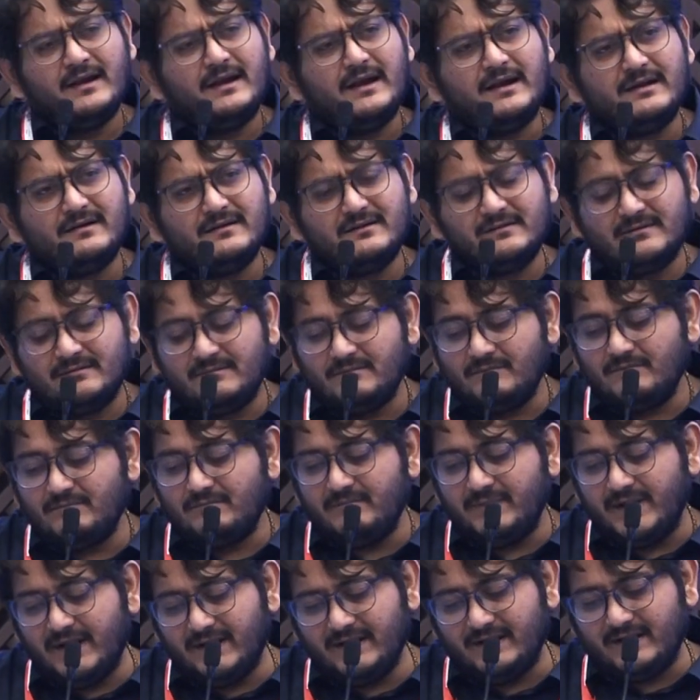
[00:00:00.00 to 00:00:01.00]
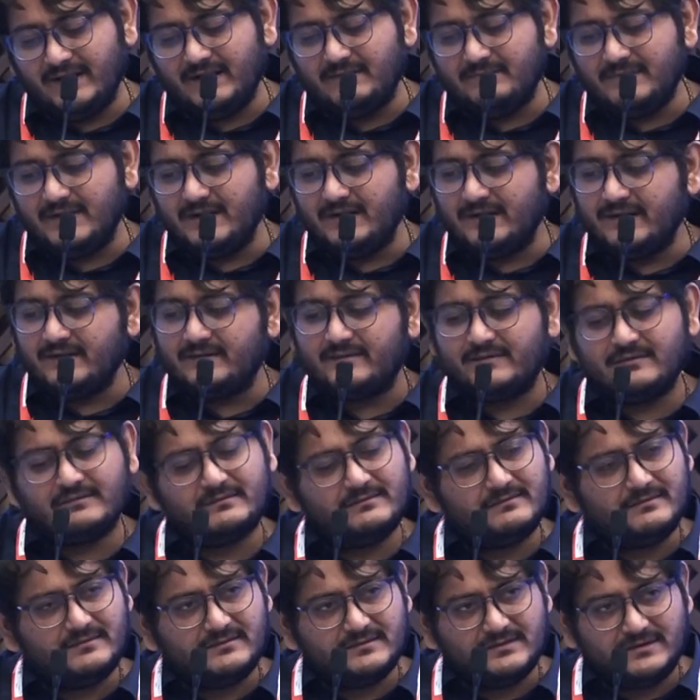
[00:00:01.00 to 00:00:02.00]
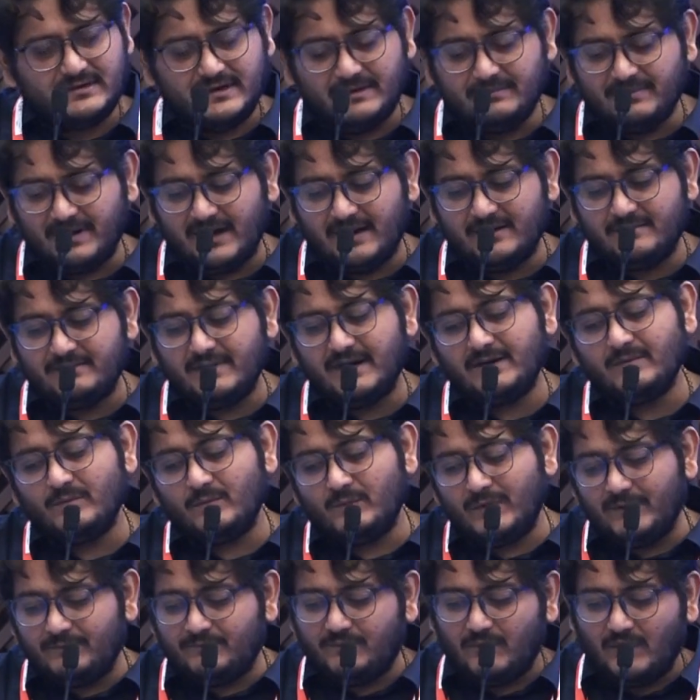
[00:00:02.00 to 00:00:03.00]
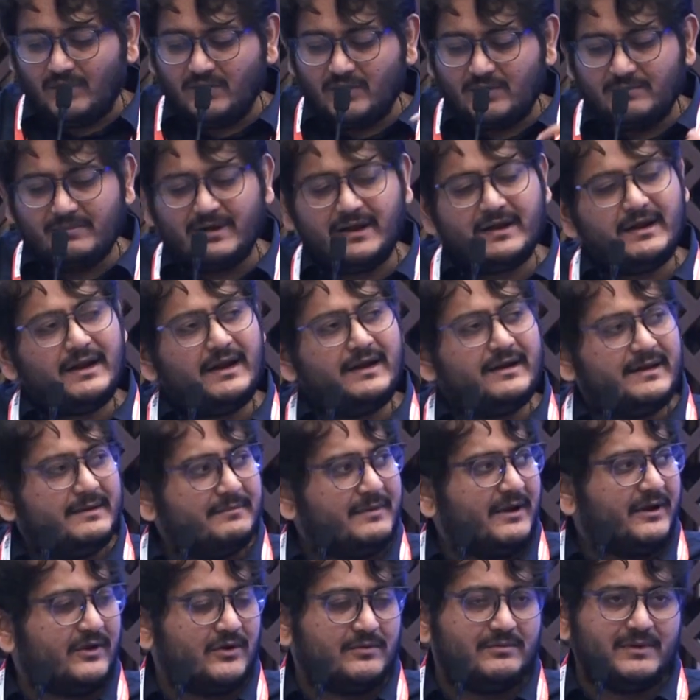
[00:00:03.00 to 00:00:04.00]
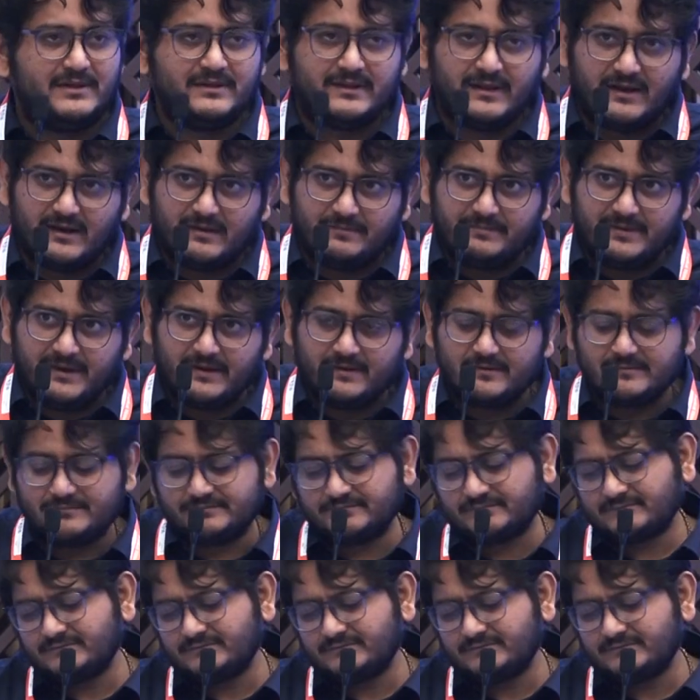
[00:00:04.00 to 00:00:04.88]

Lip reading: And main treatment is debridement with followed by antimicrobial therapy.